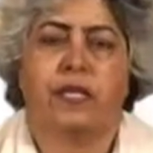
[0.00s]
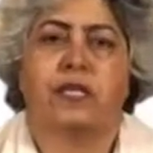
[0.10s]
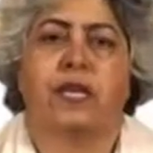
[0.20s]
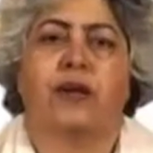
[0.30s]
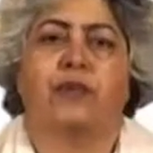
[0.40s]

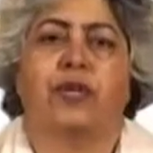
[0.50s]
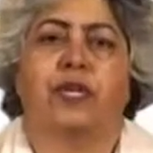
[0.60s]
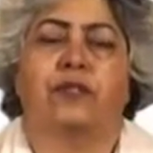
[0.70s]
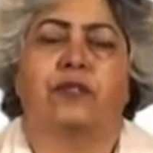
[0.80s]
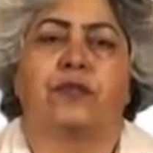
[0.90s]
Assalamu
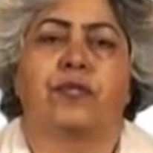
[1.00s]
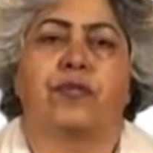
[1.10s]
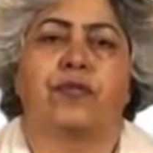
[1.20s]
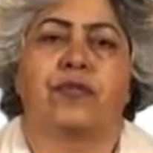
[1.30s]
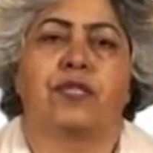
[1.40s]
alaikum,
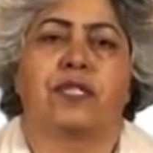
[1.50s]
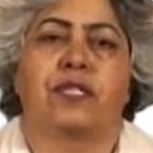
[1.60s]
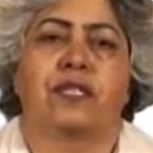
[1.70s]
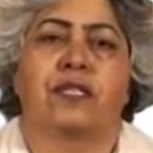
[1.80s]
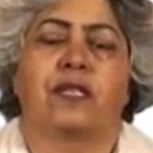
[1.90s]

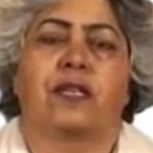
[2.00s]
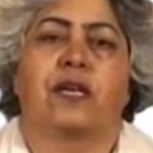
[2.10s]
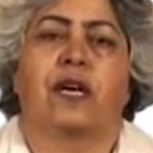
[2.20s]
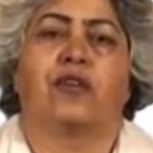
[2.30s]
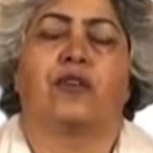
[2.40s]
students.
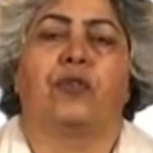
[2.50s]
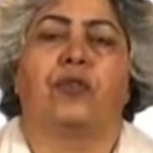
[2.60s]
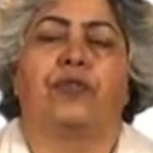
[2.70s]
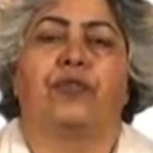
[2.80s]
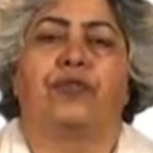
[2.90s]
I hope
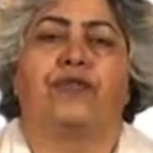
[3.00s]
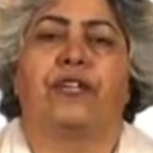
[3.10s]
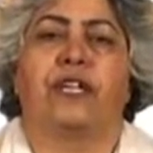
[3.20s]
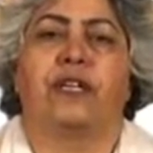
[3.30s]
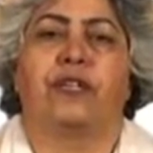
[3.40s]
you're
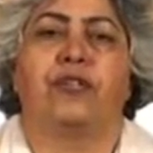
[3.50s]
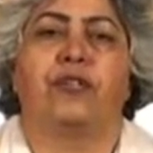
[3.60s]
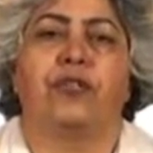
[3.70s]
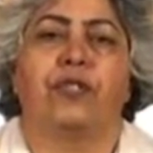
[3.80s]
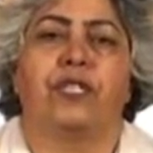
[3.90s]
feeling
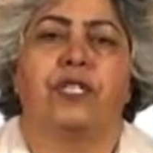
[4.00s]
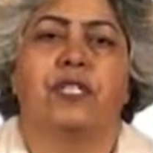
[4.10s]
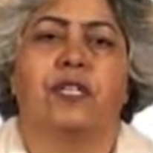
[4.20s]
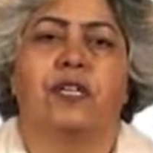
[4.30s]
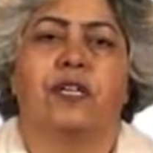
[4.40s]
good.
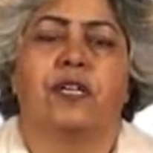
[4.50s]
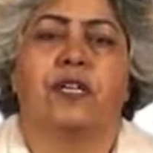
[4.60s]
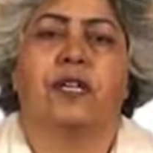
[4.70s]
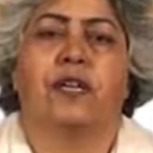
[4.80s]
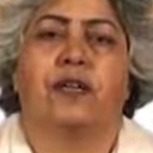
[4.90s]

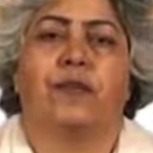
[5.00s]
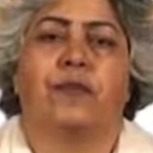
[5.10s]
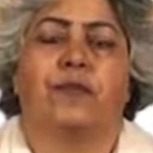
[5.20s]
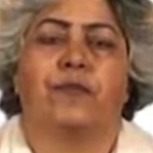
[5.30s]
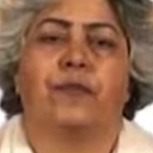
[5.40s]

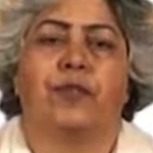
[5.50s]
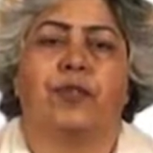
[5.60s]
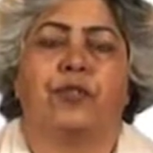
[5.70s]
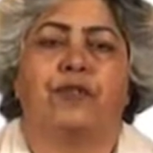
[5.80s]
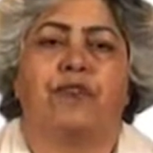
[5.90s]

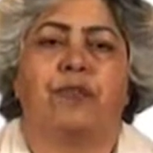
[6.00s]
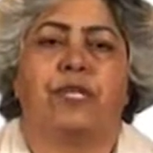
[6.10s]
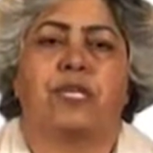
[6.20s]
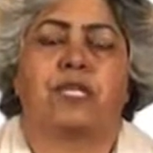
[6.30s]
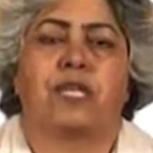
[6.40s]
We've
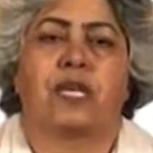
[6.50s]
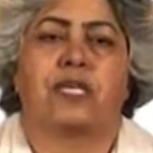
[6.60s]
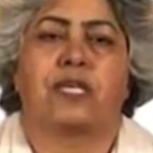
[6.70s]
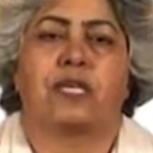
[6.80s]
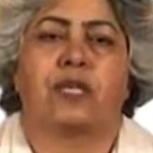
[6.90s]
been
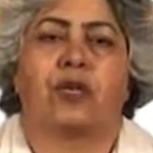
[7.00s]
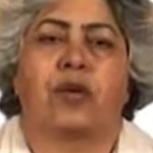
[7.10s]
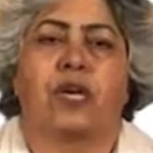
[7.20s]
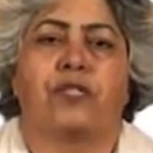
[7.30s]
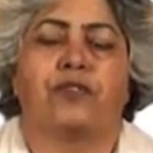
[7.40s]
discussing
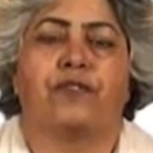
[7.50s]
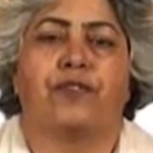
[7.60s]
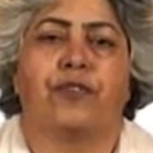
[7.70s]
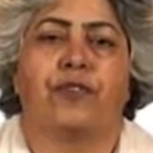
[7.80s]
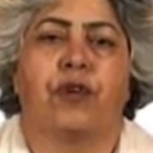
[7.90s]
quite a
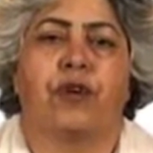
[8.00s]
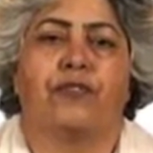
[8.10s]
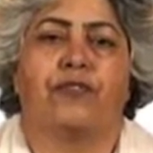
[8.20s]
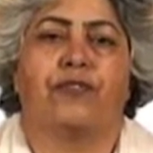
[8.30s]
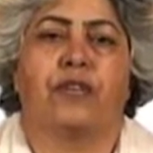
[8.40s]
few of